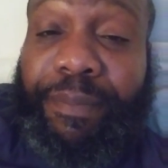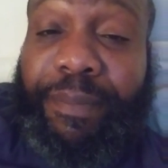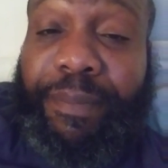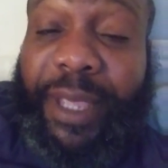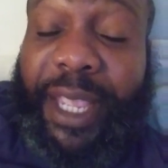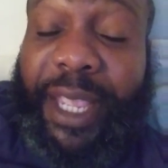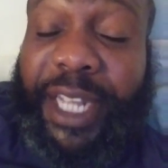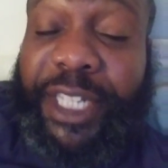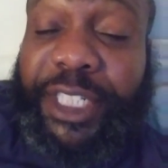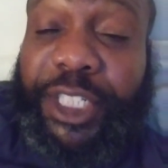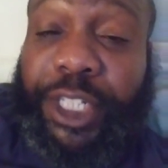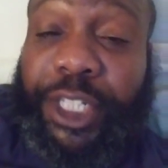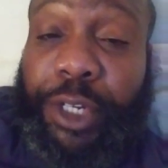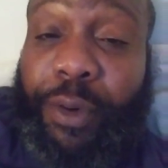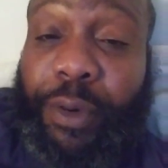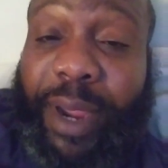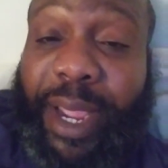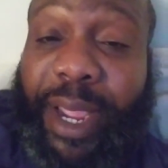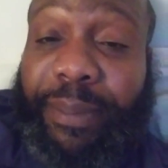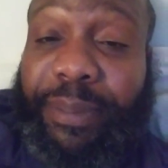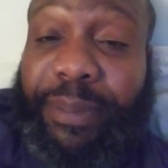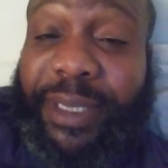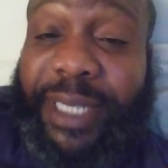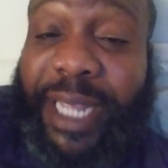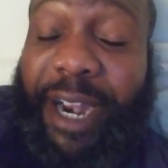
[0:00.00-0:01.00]

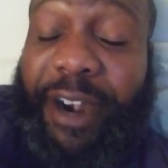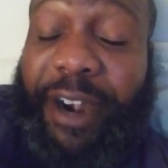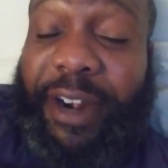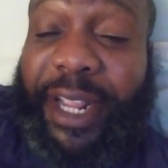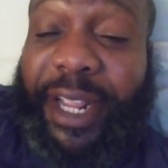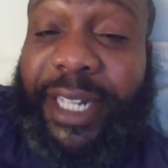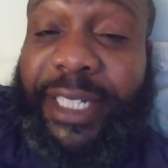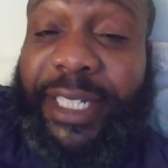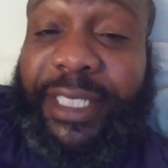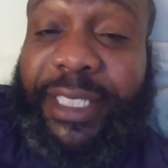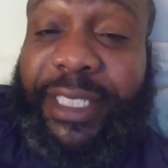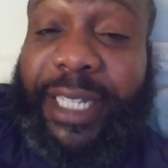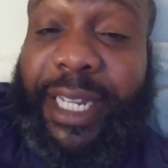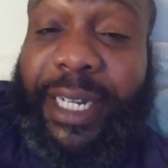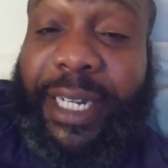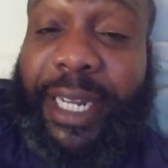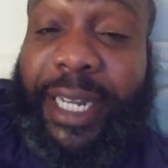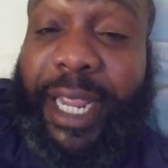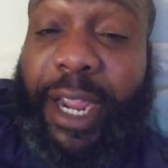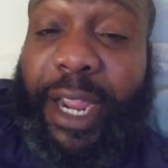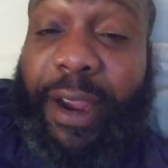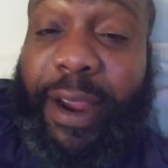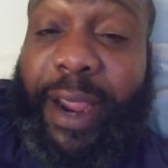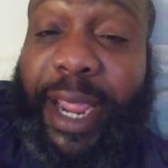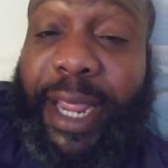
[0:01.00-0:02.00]
Instagram, Saturday and
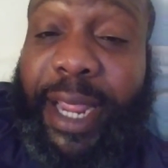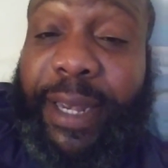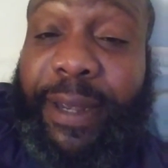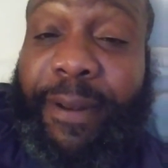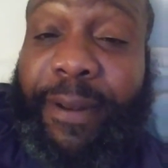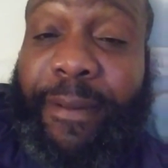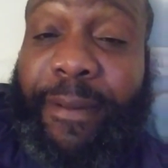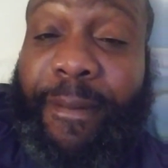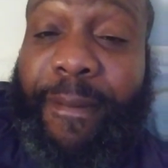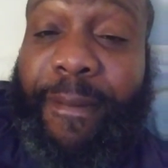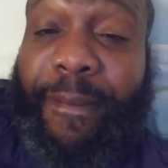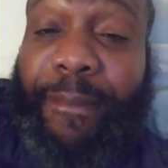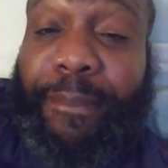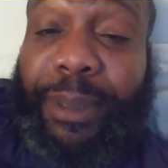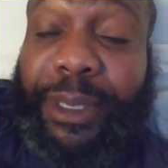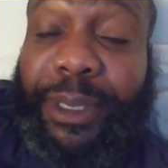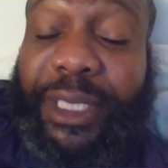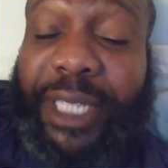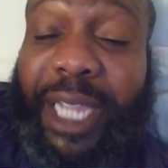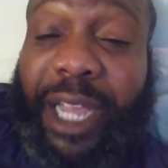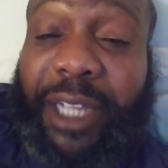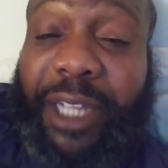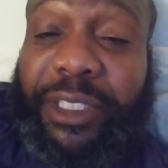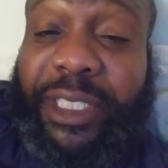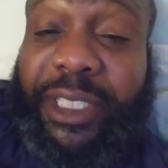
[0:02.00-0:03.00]
Sunday. All right? But
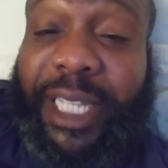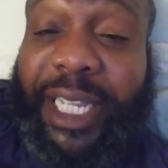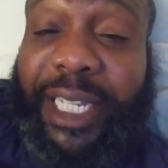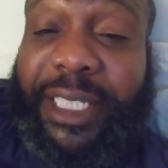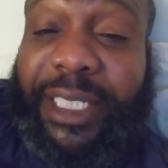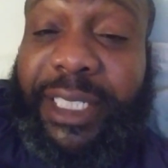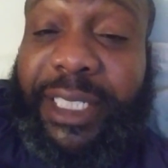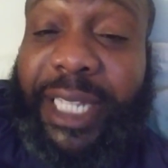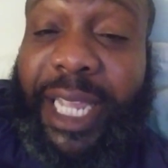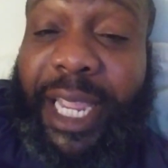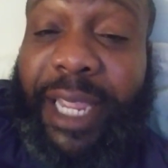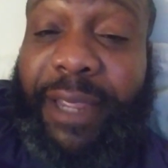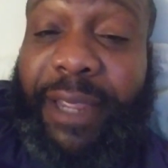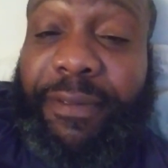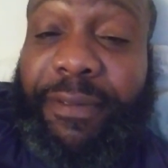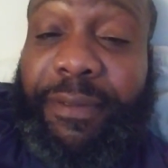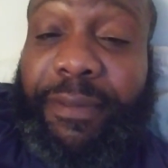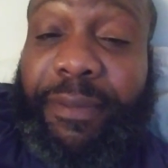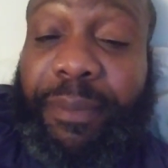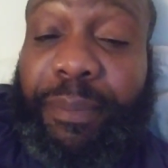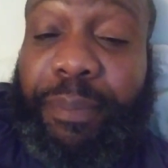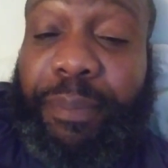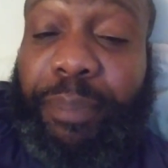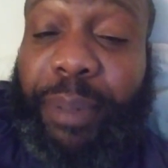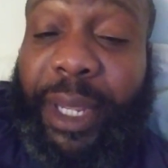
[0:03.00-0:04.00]
y'all stay safe.
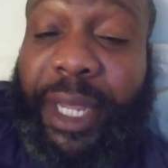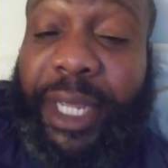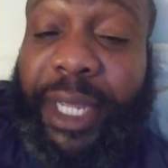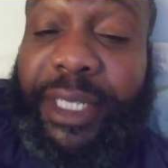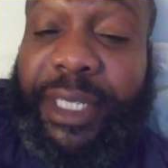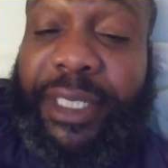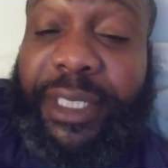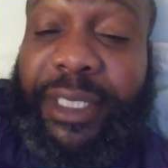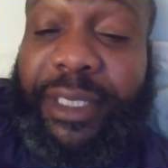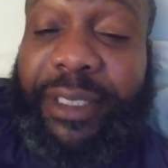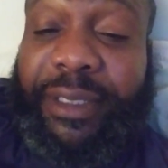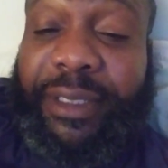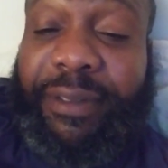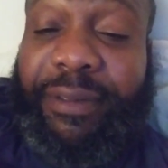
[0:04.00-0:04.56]
Peace.